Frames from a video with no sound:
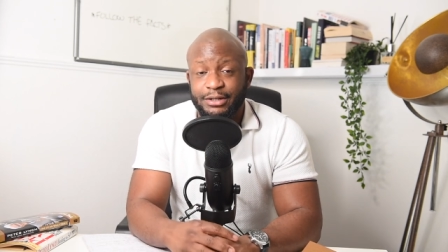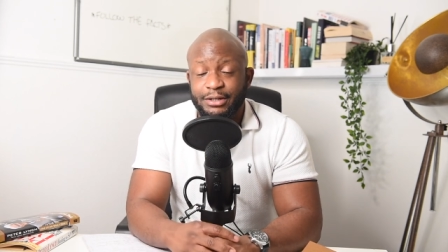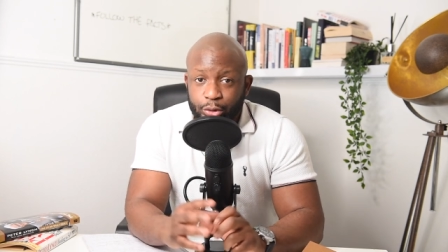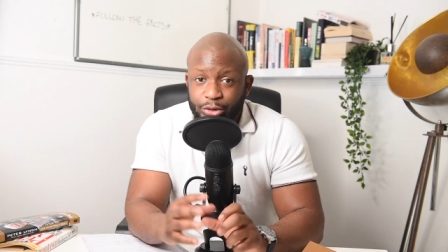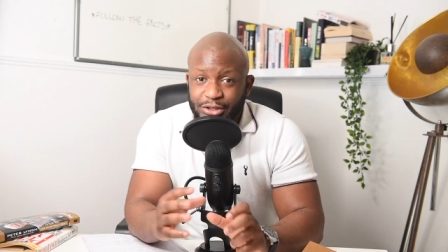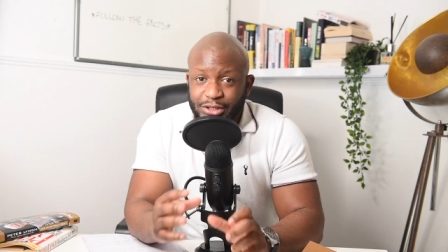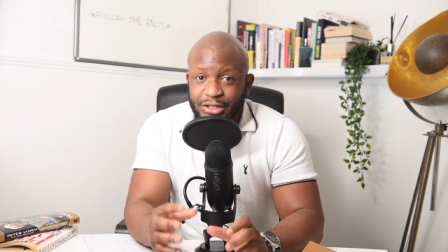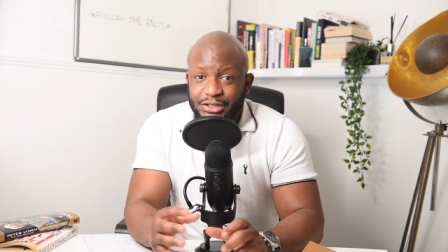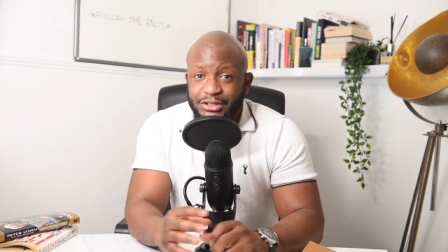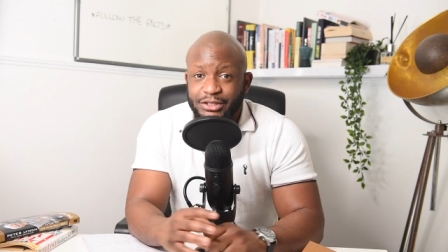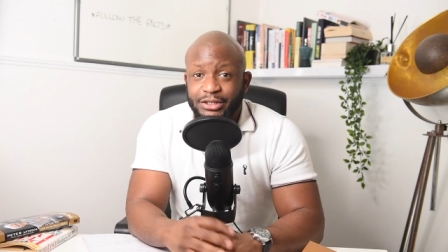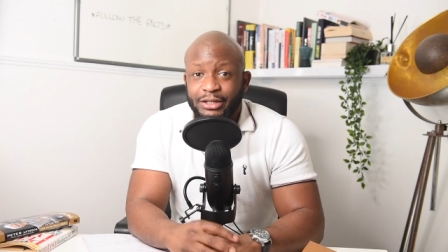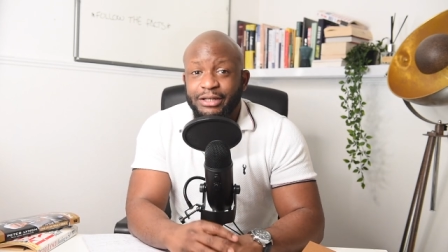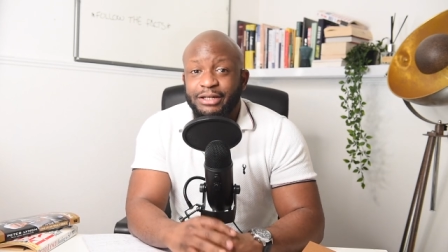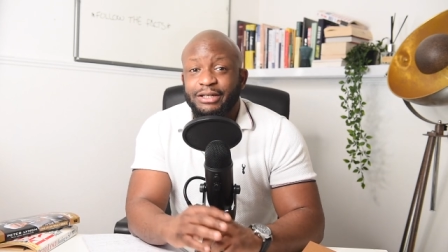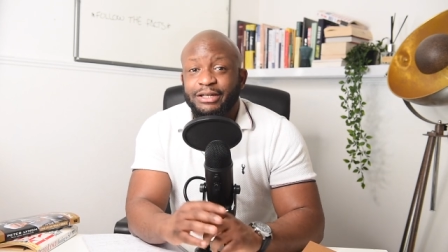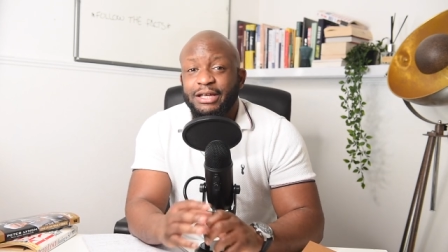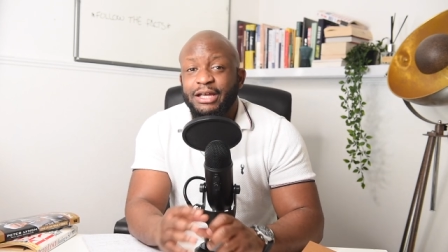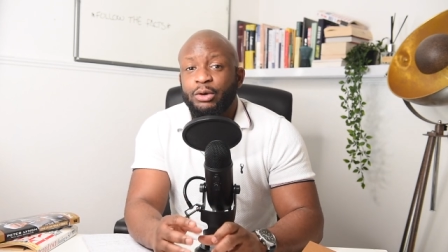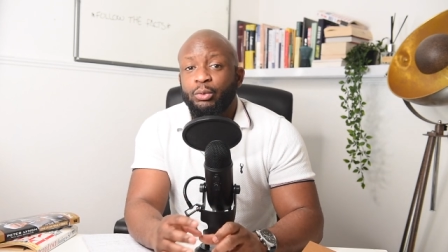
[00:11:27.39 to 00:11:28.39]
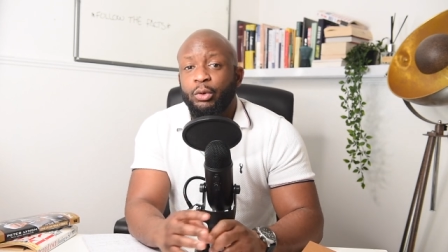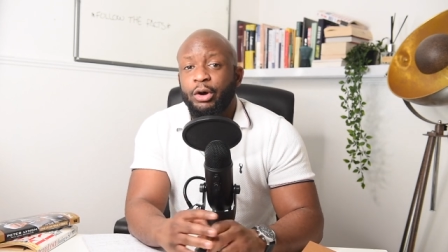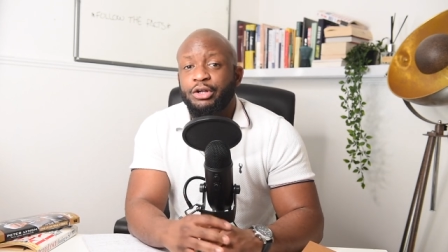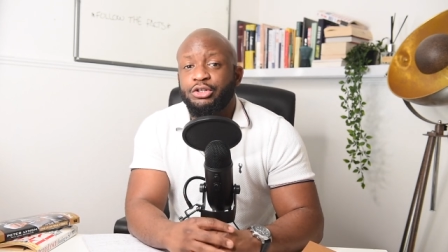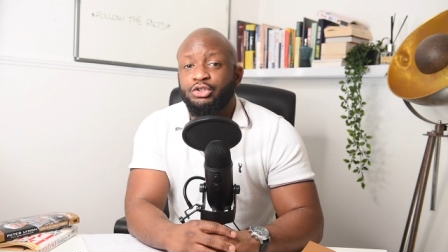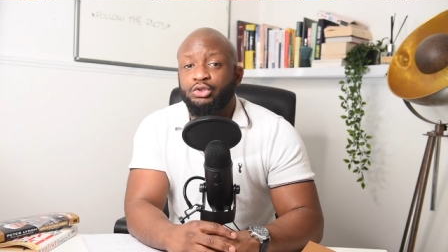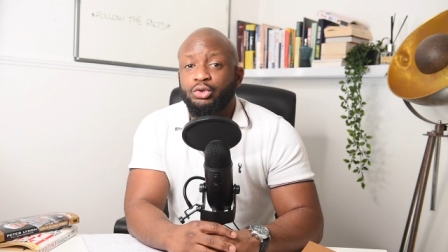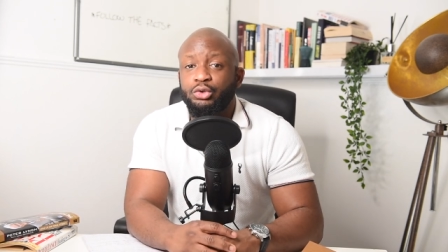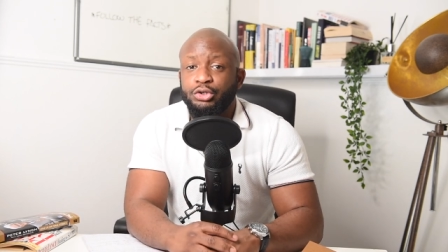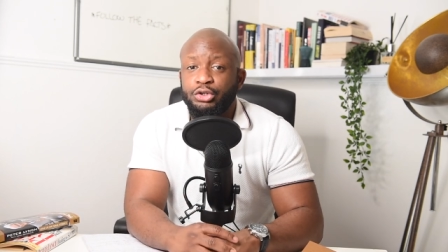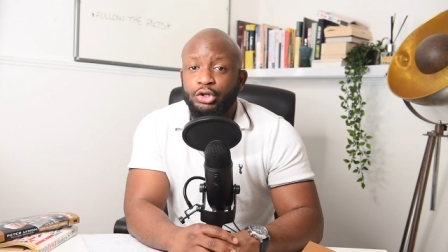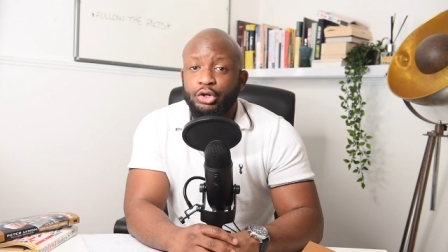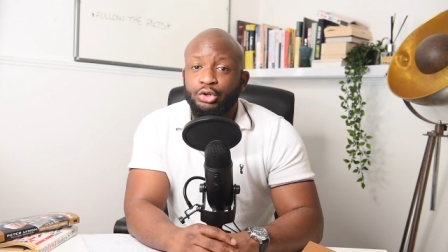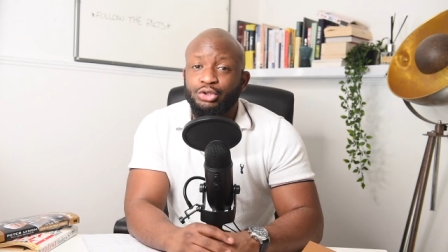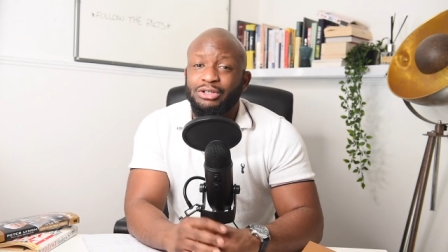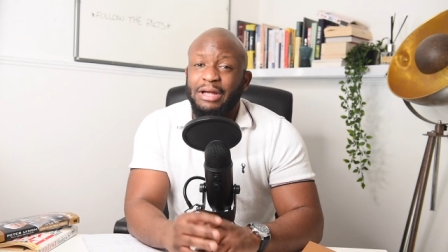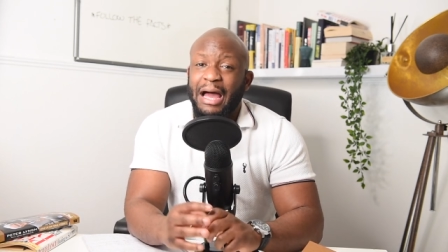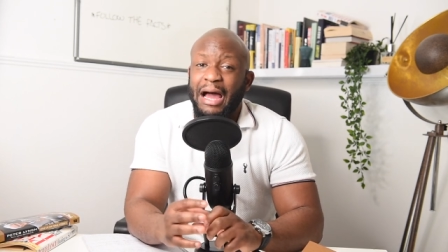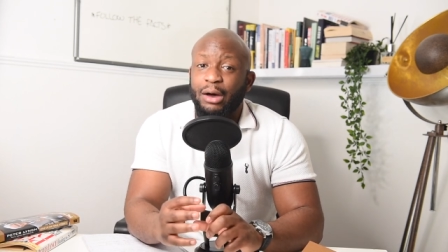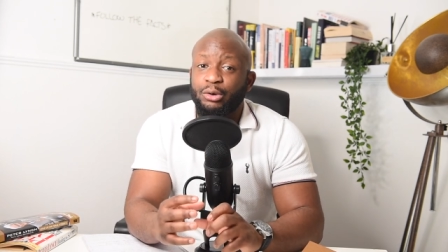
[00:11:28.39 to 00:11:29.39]
So essentially, Keyword
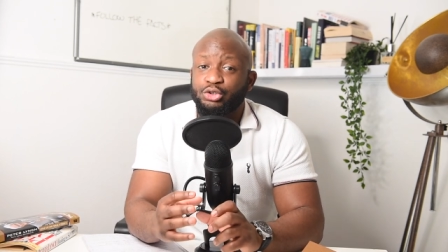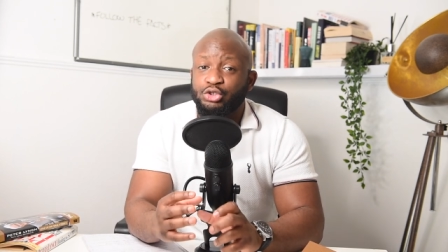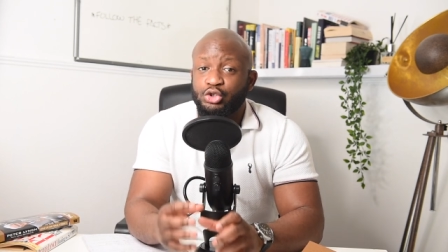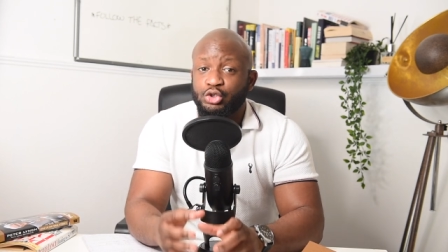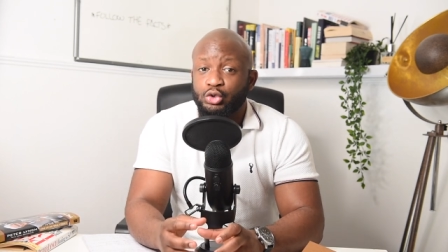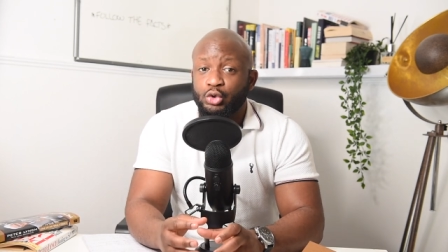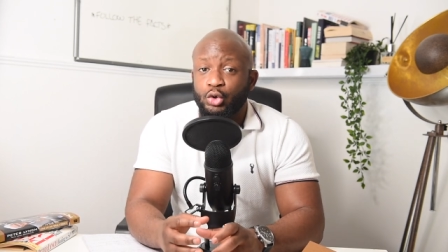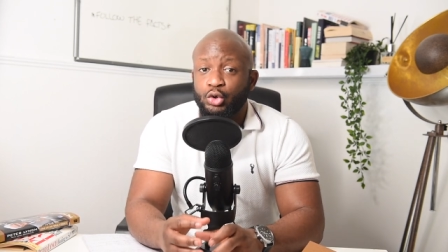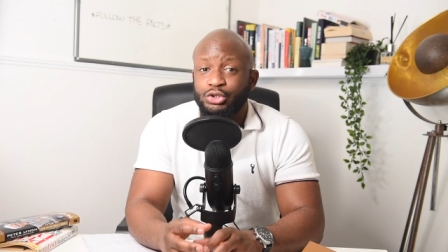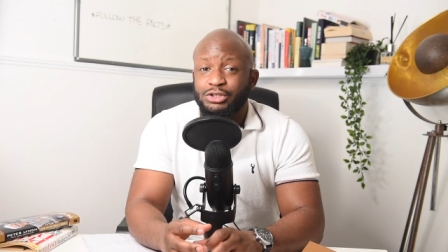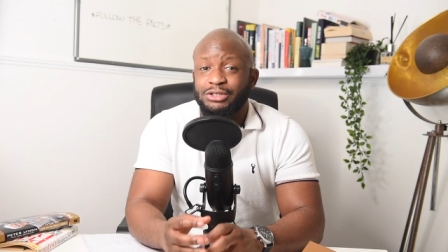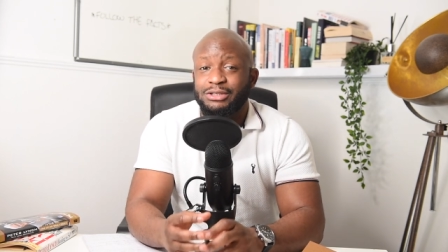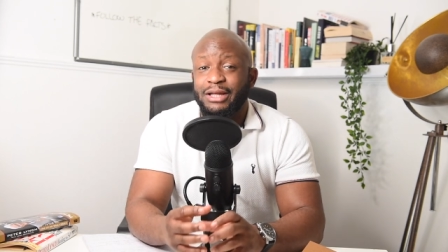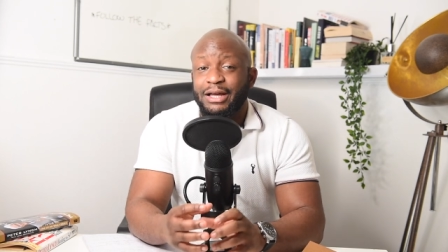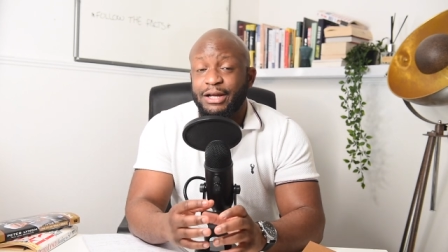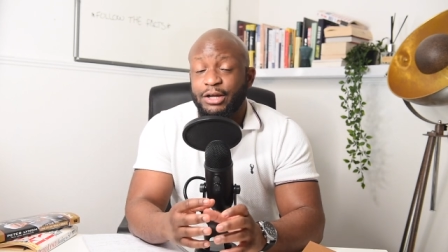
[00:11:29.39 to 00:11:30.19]
Studios outsource their